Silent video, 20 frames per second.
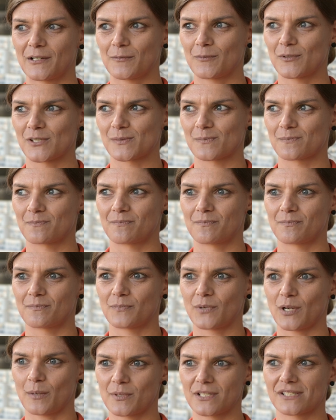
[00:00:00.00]
It was
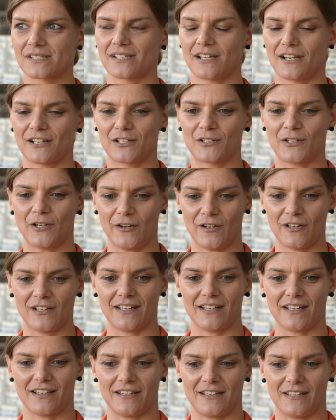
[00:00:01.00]
probably started
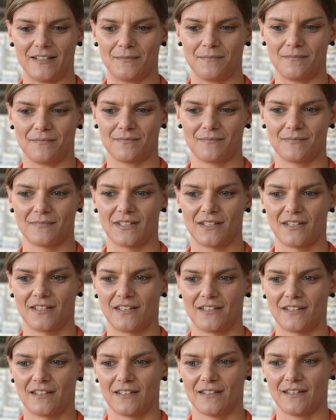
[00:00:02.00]
earlier in
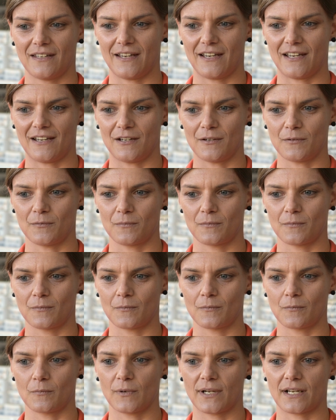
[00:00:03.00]

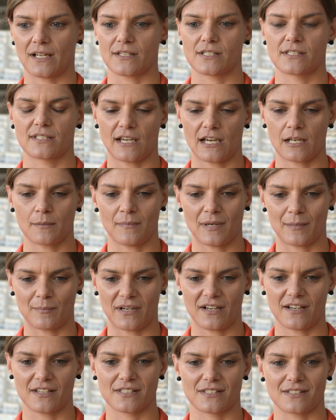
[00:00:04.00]
when I started my
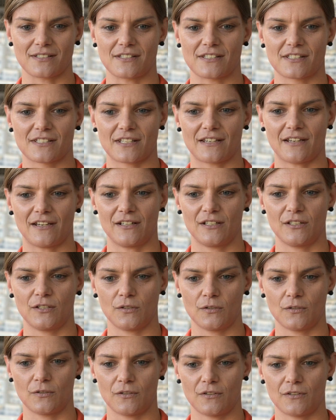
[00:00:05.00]
master's. I
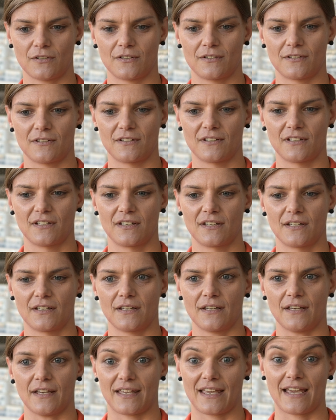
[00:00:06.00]
knew,
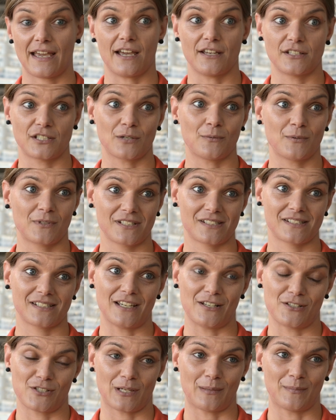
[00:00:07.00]
okay, I don't want to
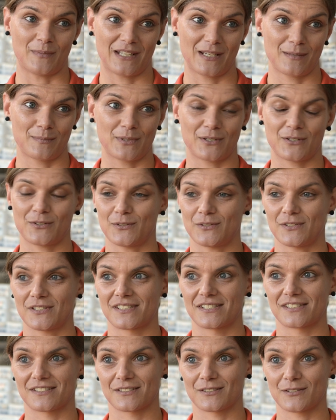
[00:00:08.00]
stay in Germany,
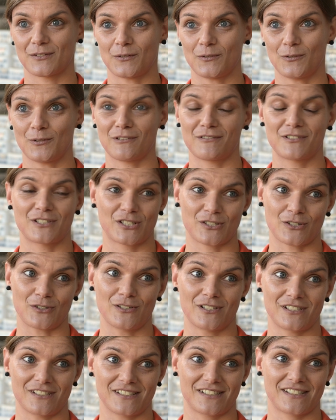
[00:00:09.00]
because all of the
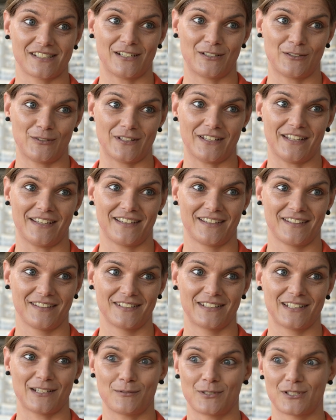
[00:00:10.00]
geologists I knew there,
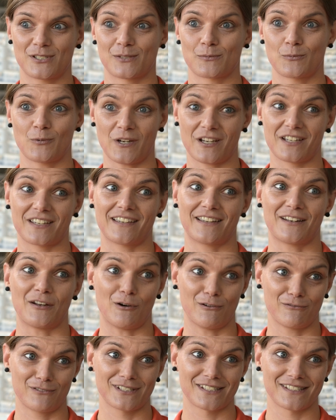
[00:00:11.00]
they were just working in
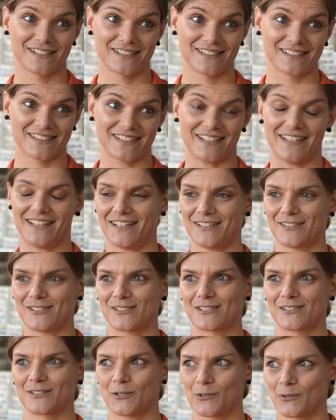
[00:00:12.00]
offices, and I
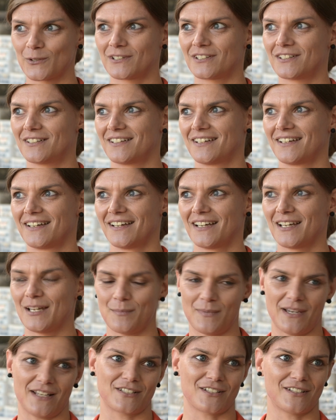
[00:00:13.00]
just couldn't
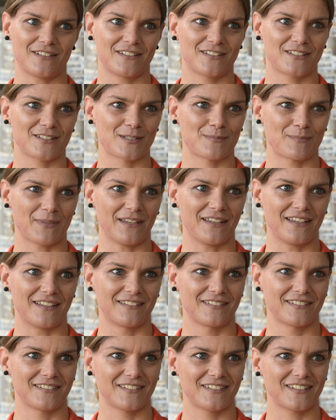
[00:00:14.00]
imagine just
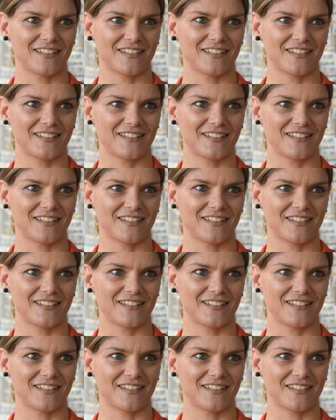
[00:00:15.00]
being,